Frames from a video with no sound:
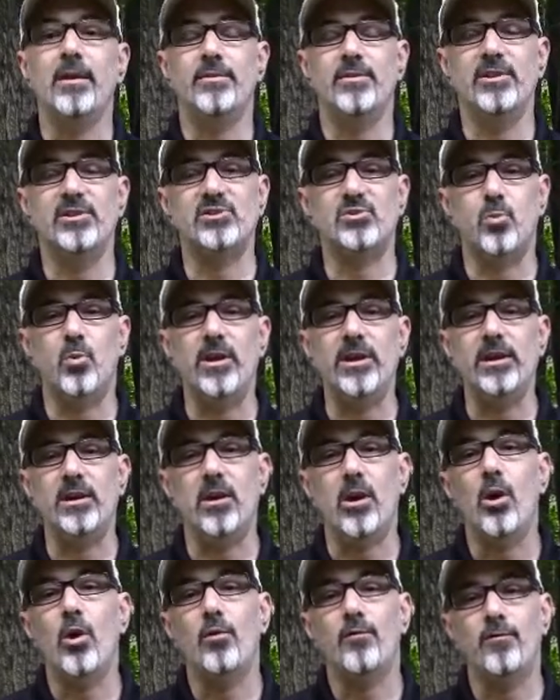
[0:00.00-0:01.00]
This
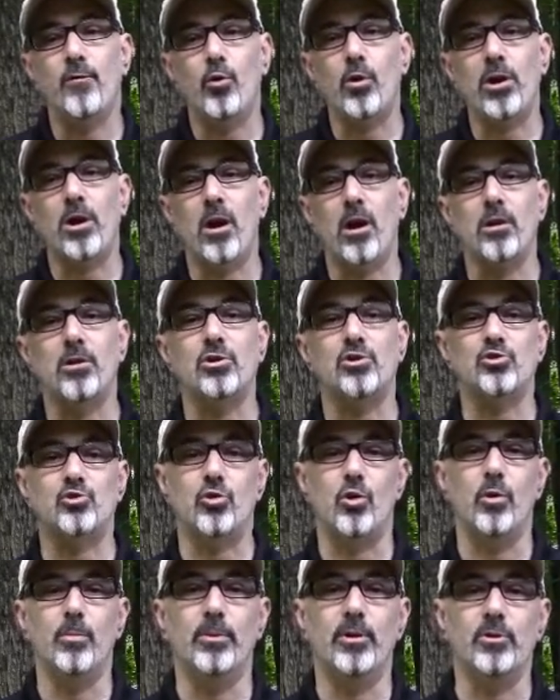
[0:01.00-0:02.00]
week, 4 gun
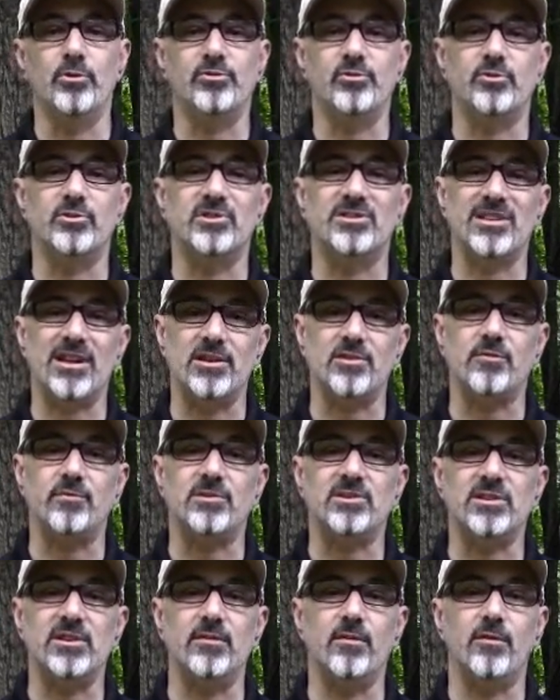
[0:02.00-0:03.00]
control bills are set to
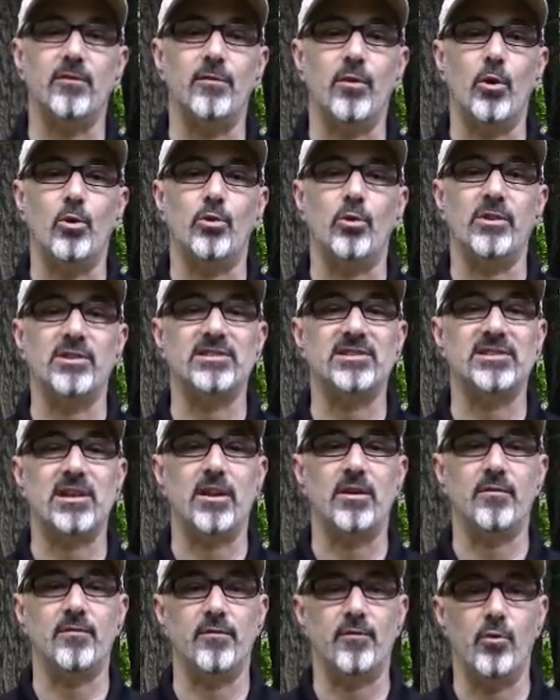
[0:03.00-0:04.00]
receive a vote on the
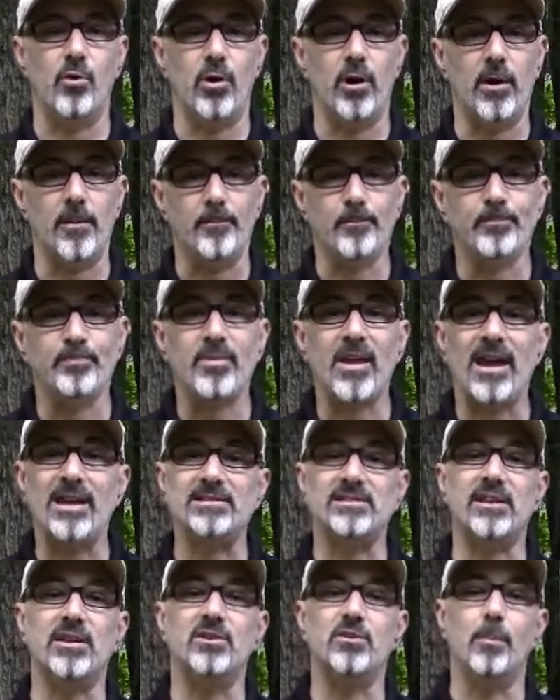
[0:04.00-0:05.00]
Senate floor,
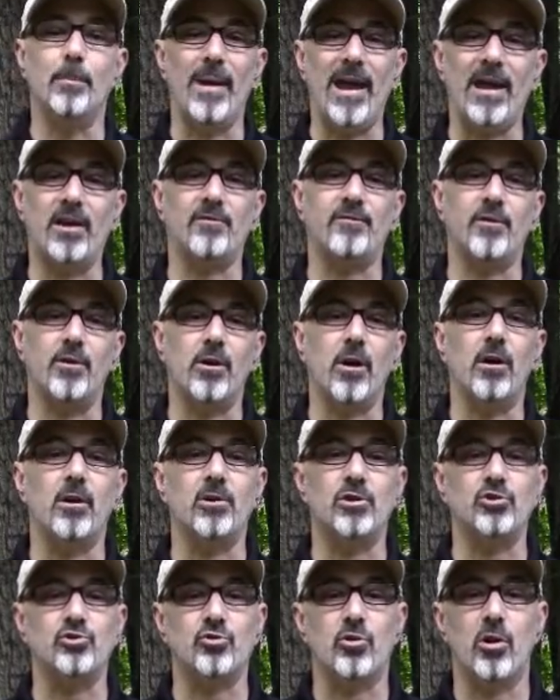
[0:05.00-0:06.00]
as the demand for gun
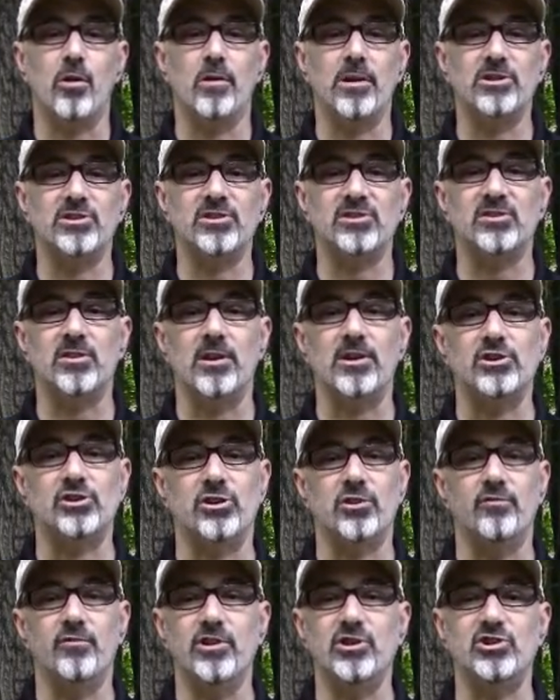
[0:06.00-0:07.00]
control
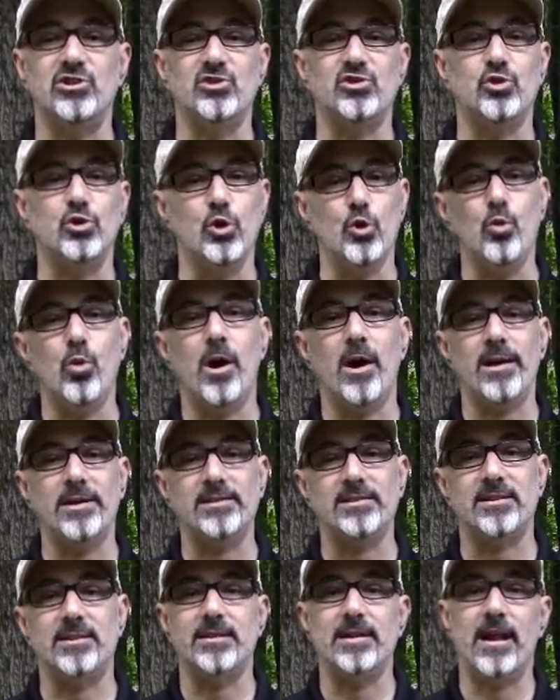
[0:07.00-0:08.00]
legislation reaches new
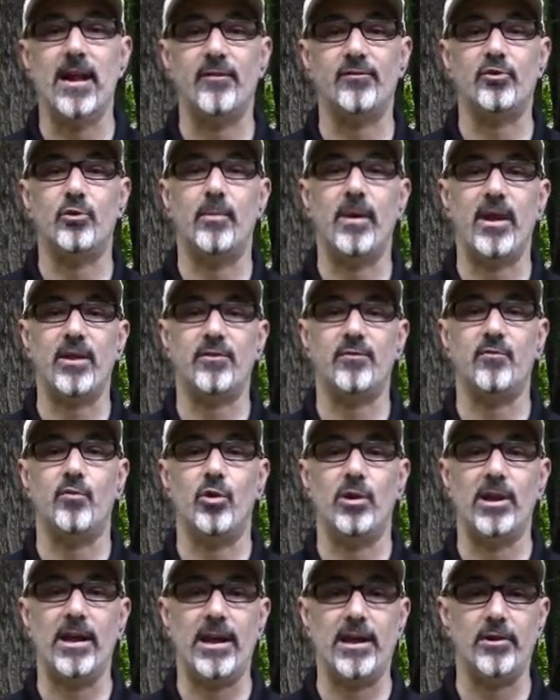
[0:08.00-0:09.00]
heights in the aftermath of
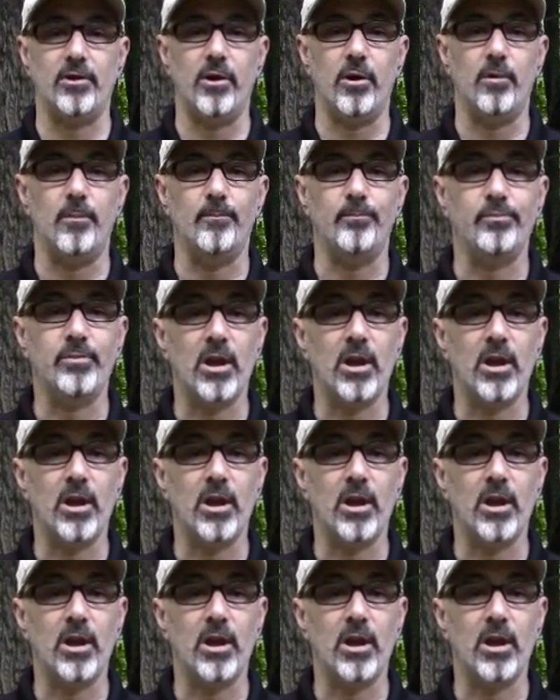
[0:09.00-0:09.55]
Orlando.